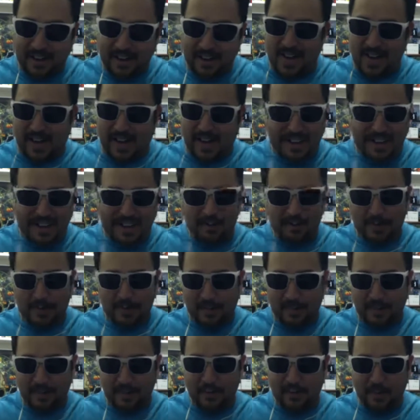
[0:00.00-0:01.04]
can't remember who
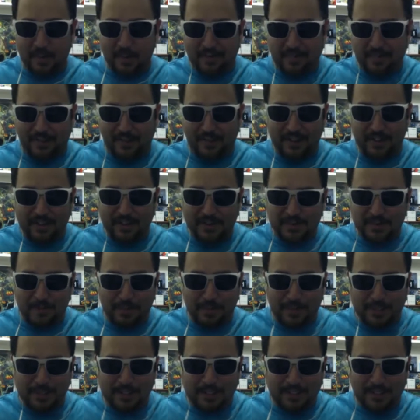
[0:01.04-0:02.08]
went first, but
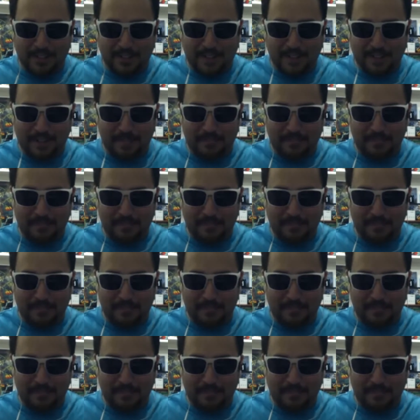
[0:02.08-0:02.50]
I